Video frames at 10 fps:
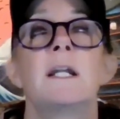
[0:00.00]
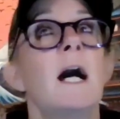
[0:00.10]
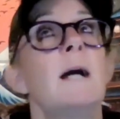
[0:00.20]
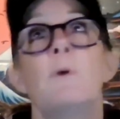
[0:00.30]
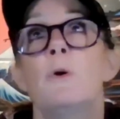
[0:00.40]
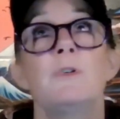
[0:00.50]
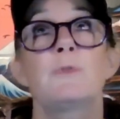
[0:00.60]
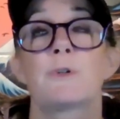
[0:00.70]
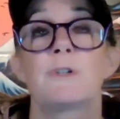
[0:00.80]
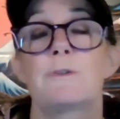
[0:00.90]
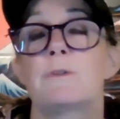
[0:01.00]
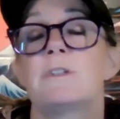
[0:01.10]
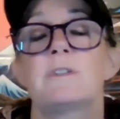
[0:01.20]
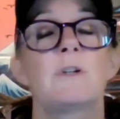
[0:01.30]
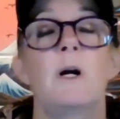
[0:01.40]
And I'm always working through
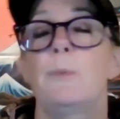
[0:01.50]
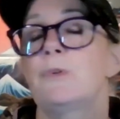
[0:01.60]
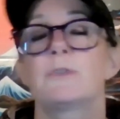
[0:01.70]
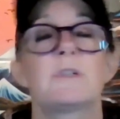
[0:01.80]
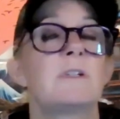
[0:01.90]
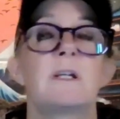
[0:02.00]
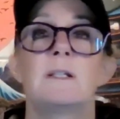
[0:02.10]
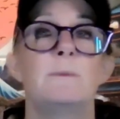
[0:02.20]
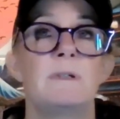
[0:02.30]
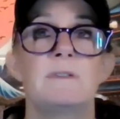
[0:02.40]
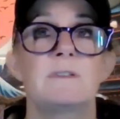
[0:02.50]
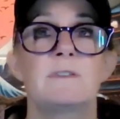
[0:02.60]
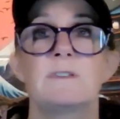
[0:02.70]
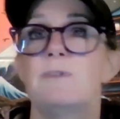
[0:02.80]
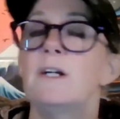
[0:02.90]
this almost on a daily
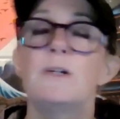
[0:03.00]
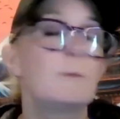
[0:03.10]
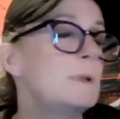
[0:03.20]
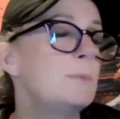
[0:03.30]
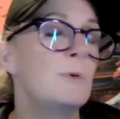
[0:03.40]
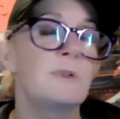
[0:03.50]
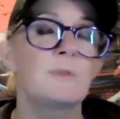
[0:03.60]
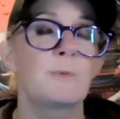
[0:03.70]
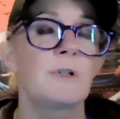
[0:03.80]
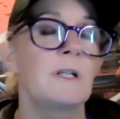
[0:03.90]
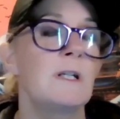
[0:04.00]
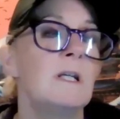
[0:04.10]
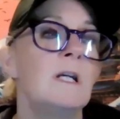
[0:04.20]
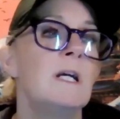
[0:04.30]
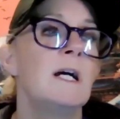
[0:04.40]
basis. If I hear people whispering,
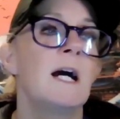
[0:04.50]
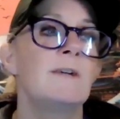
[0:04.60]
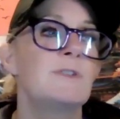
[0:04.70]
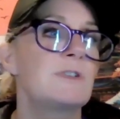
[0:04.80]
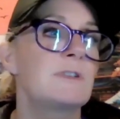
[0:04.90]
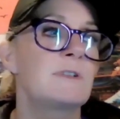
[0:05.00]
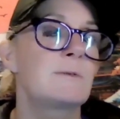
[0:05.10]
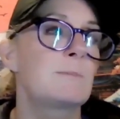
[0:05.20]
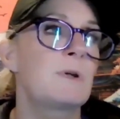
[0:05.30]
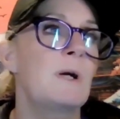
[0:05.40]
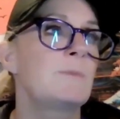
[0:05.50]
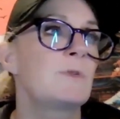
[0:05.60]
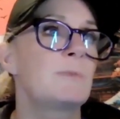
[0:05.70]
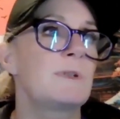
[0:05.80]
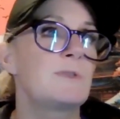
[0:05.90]
I've just come
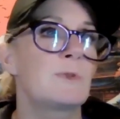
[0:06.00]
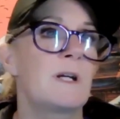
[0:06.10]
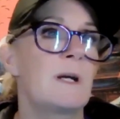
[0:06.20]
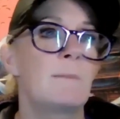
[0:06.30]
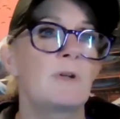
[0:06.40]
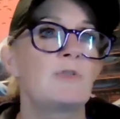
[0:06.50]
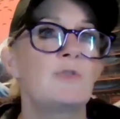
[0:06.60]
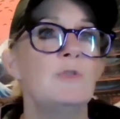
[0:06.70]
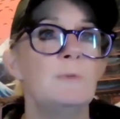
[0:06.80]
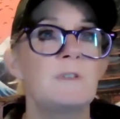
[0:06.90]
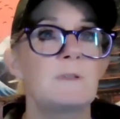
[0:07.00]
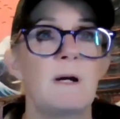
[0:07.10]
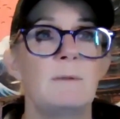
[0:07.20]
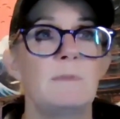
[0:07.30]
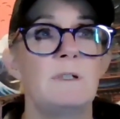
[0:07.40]
to a place where I assume it's
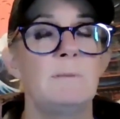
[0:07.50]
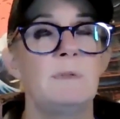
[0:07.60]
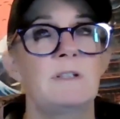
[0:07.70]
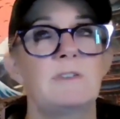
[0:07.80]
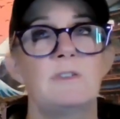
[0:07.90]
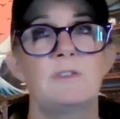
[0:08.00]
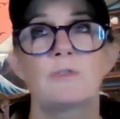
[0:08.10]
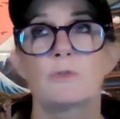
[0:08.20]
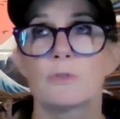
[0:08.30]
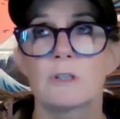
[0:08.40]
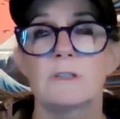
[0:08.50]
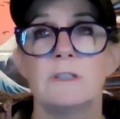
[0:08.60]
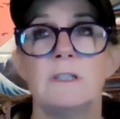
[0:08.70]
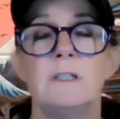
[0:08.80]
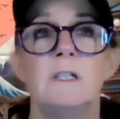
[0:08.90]
about me because
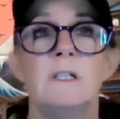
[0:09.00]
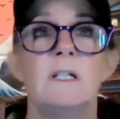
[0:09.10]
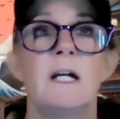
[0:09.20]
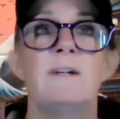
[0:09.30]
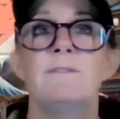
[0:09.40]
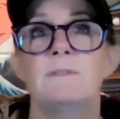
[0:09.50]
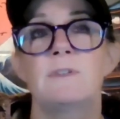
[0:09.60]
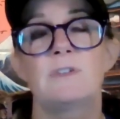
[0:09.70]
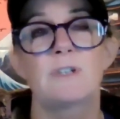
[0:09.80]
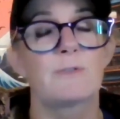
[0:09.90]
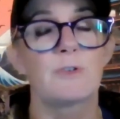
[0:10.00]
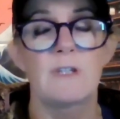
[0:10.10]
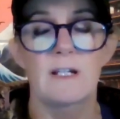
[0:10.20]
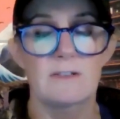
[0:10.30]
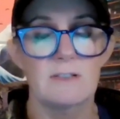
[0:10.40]
historically I discovered
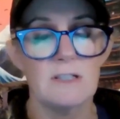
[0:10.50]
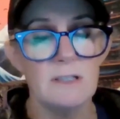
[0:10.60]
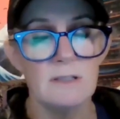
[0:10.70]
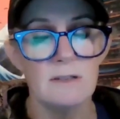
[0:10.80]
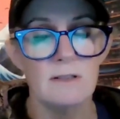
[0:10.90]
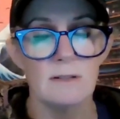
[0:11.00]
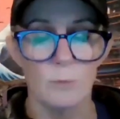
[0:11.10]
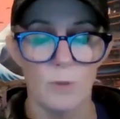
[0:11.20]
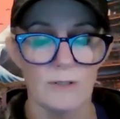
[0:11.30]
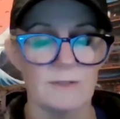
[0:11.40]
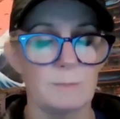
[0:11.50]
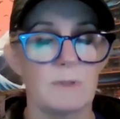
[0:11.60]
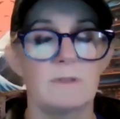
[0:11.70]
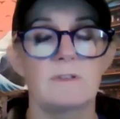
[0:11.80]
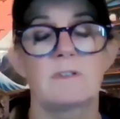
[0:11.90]
that as a kid that it was,
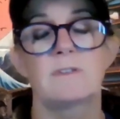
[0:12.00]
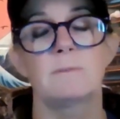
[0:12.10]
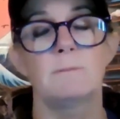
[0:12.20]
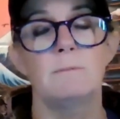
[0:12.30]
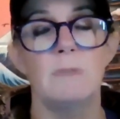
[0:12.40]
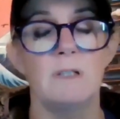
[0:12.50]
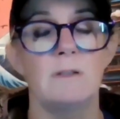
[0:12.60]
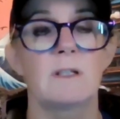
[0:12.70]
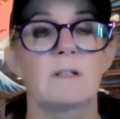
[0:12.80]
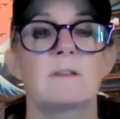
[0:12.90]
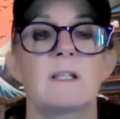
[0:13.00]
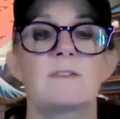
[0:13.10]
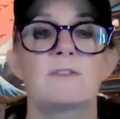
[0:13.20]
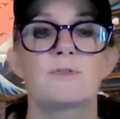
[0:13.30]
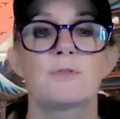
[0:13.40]
but doesn't mean that
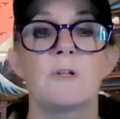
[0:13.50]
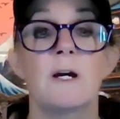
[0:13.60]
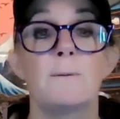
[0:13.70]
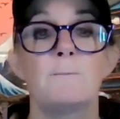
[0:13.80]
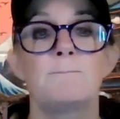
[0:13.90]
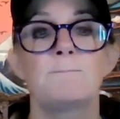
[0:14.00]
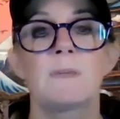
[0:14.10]
that's true now.